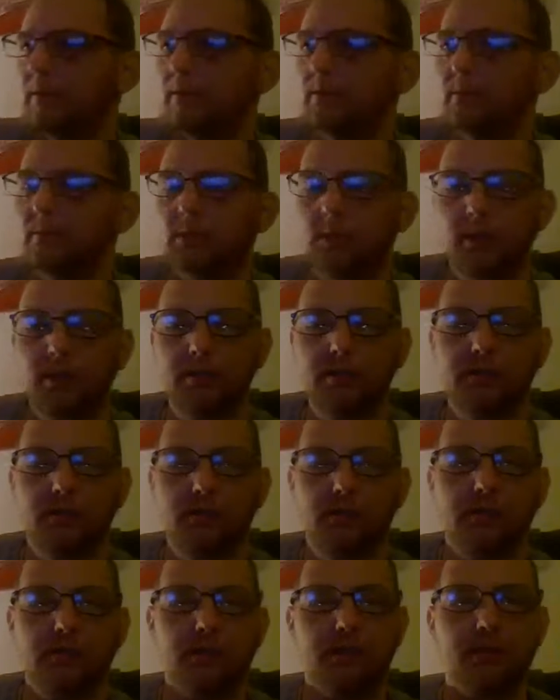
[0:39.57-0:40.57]
it was nice
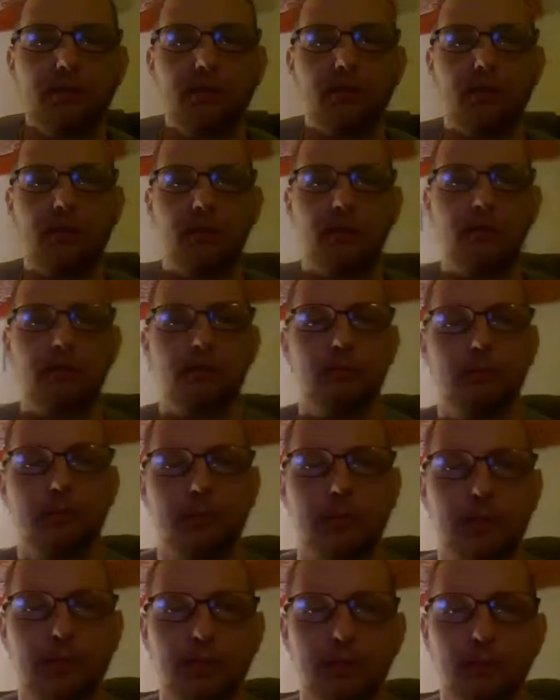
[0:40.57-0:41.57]
to see
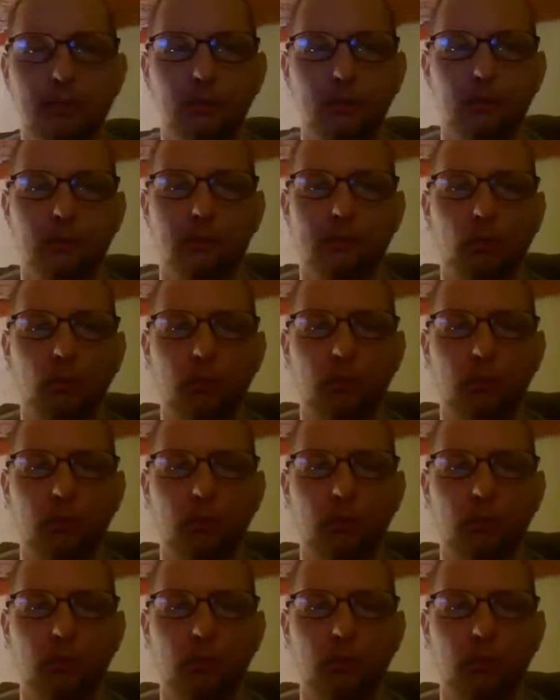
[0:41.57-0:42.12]
St. Louis